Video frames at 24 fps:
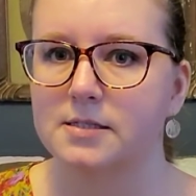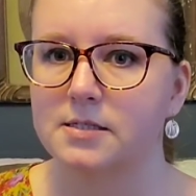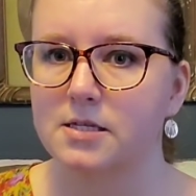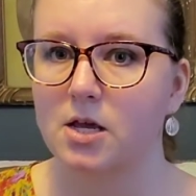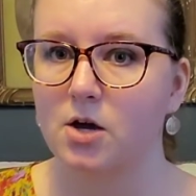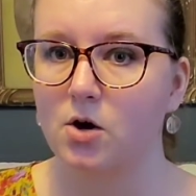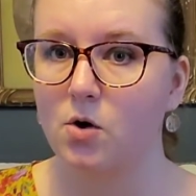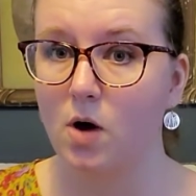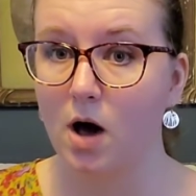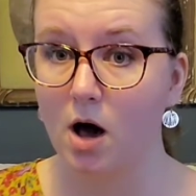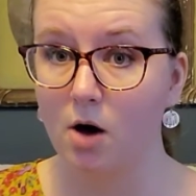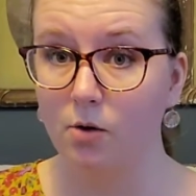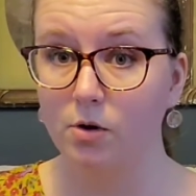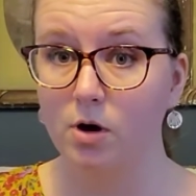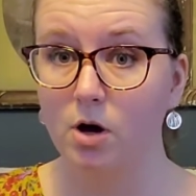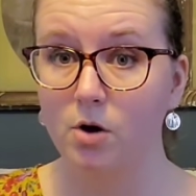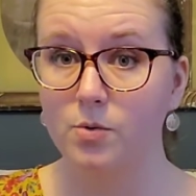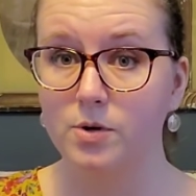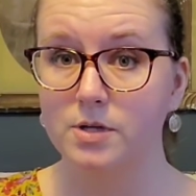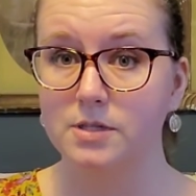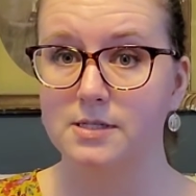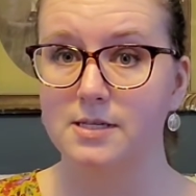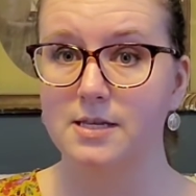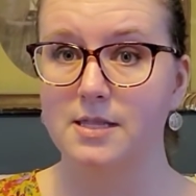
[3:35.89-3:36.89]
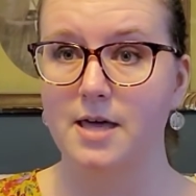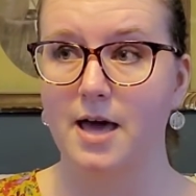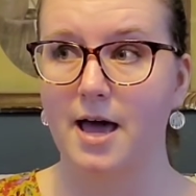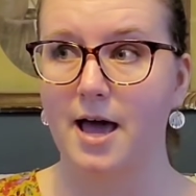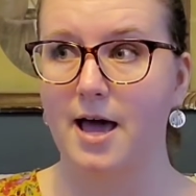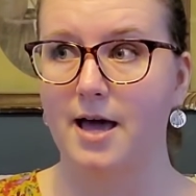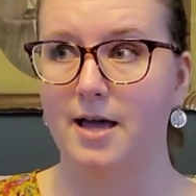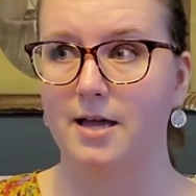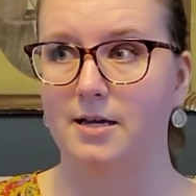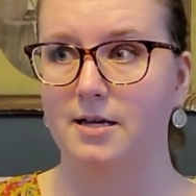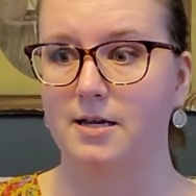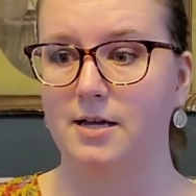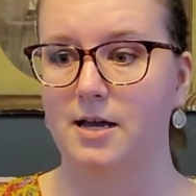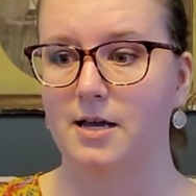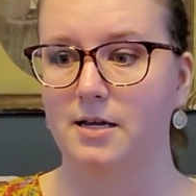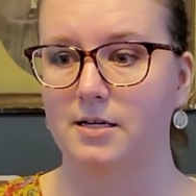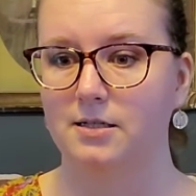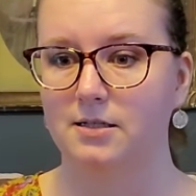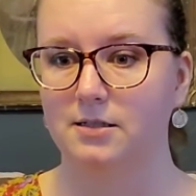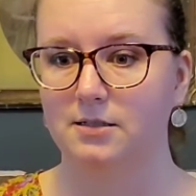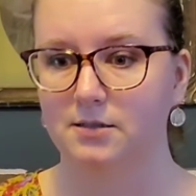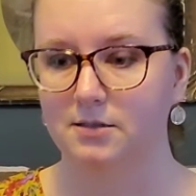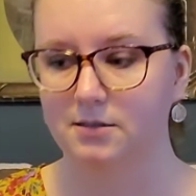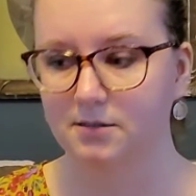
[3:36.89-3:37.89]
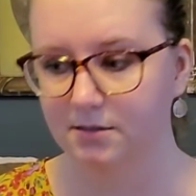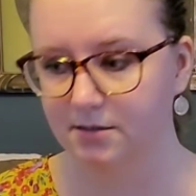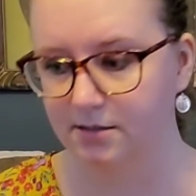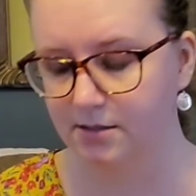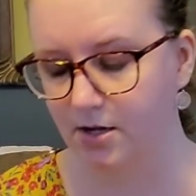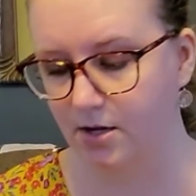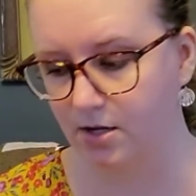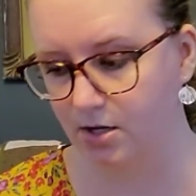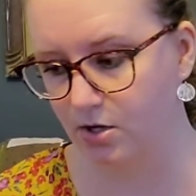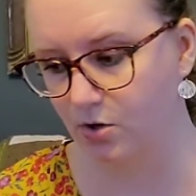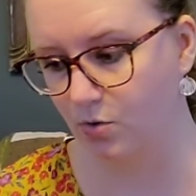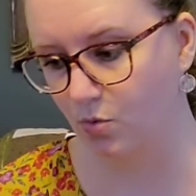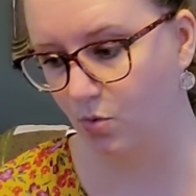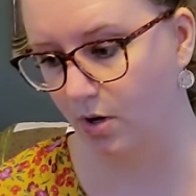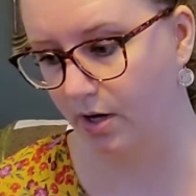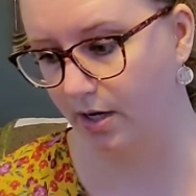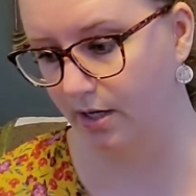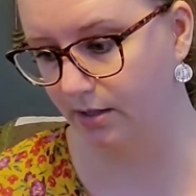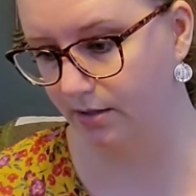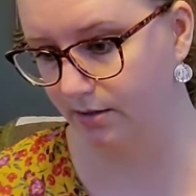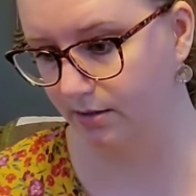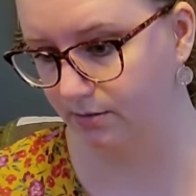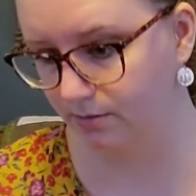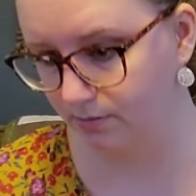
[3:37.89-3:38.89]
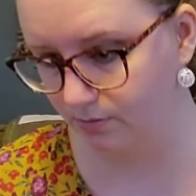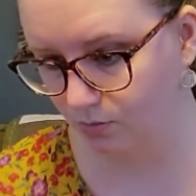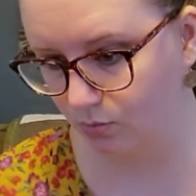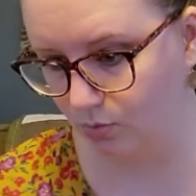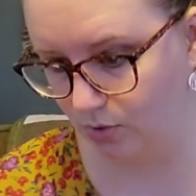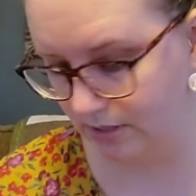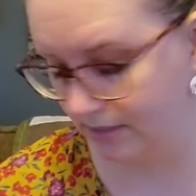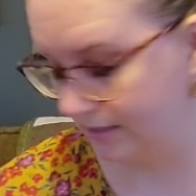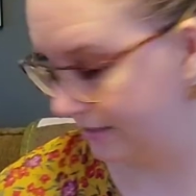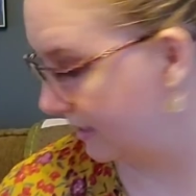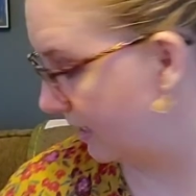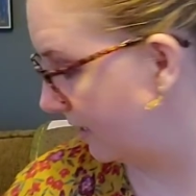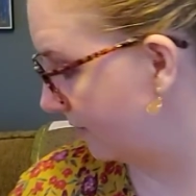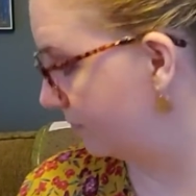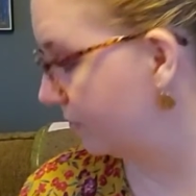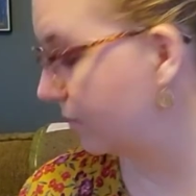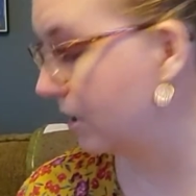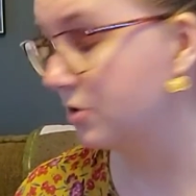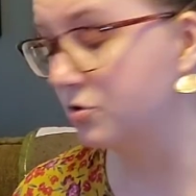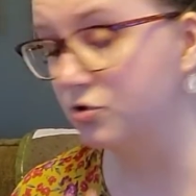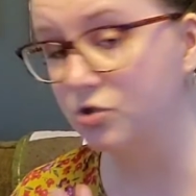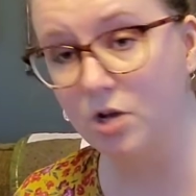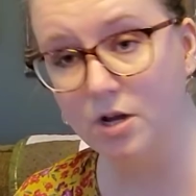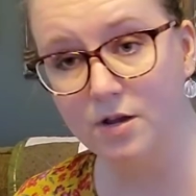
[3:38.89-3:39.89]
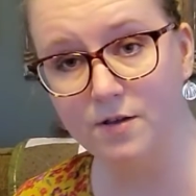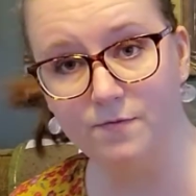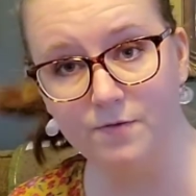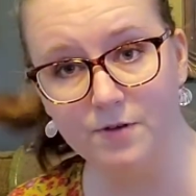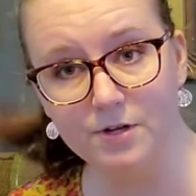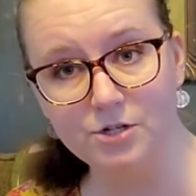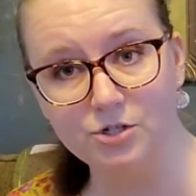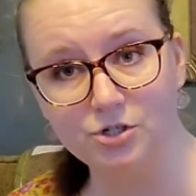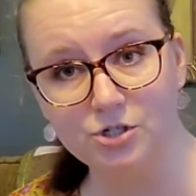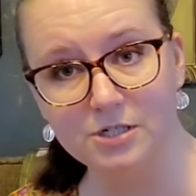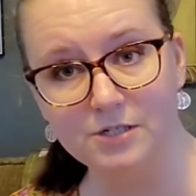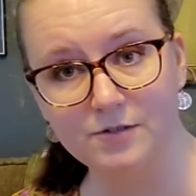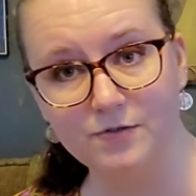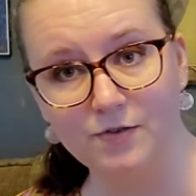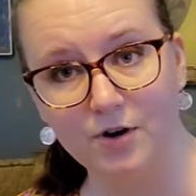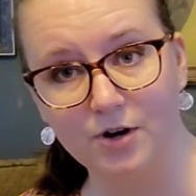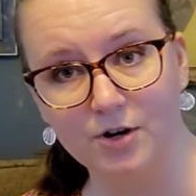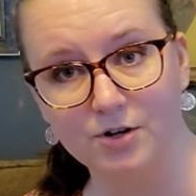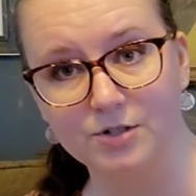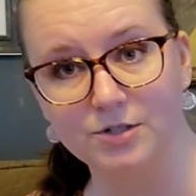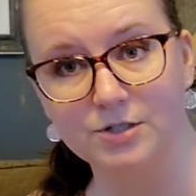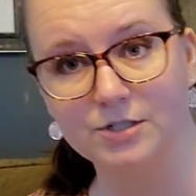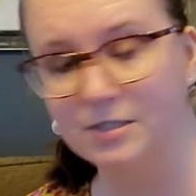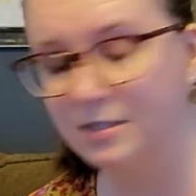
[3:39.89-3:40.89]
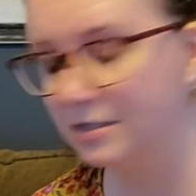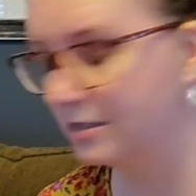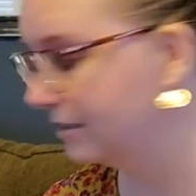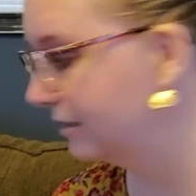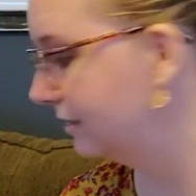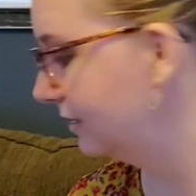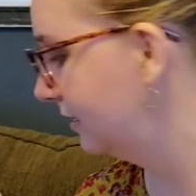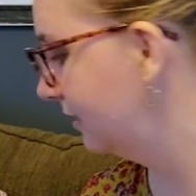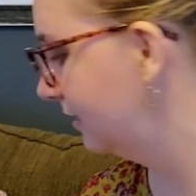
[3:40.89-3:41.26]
So I'll go into that and kind of tell you what, what is up. But I'll show you finishes first.